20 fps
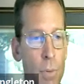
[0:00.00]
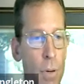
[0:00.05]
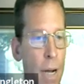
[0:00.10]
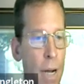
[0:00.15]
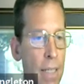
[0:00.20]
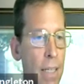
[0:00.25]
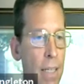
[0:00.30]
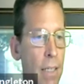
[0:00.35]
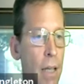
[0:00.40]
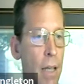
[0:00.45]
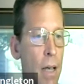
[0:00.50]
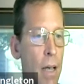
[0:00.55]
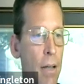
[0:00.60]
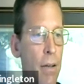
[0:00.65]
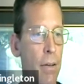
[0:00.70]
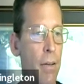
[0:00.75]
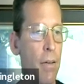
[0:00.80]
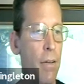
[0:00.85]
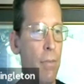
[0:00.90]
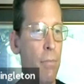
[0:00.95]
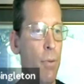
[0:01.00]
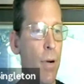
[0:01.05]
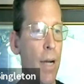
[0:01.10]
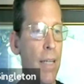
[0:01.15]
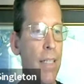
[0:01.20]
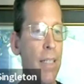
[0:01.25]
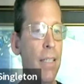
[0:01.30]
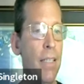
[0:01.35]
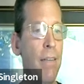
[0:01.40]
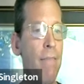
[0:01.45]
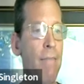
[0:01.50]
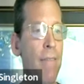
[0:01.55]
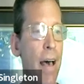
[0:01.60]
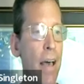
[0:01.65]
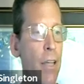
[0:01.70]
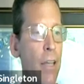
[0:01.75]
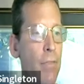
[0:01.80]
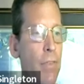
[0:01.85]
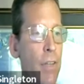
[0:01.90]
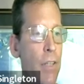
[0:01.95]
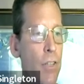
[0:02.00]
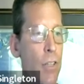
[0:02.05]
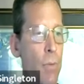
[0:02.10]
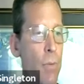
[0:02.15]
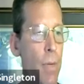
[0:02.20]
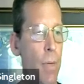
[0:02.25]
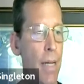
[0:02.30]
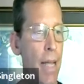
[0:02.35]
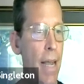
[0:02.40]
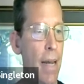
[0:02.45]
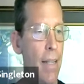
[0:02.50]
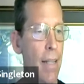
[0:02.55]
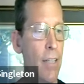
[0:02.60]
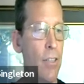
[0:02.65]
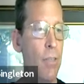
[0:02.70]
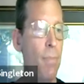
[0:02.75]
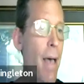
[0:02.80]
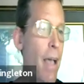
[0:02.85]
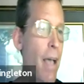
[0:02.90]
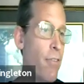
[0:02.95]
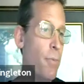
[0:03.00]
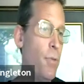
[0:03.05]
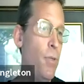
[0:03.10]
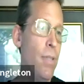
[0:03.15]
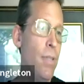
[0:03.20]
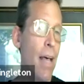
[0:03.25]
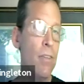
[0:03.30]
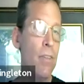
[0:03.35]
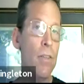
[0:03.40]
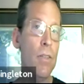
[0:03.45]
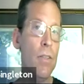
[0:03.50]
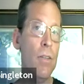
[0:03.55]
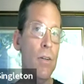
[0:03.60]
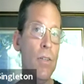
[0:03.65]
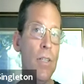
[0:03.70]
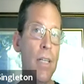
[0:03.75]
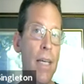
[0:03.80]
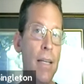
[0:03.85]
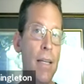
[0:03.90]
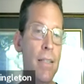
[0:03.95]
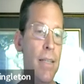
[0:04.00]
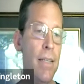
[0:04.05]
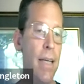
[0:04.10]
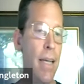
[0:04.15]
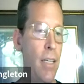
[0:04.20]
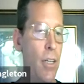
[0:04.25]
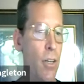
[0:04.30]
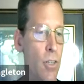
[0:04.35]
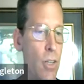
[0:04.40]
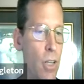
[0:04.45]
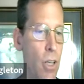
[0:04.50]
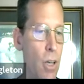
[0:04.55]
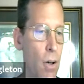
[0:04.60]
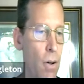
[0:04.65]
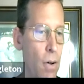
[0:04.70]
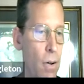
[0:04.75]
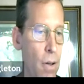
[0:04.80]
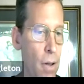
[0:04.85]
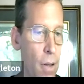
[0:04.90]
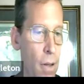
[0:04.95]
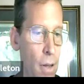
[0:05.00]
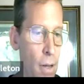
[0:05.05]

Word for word: prices on, prices and value of consumer data. This is back from two thousand thirteen, it's ten years ago.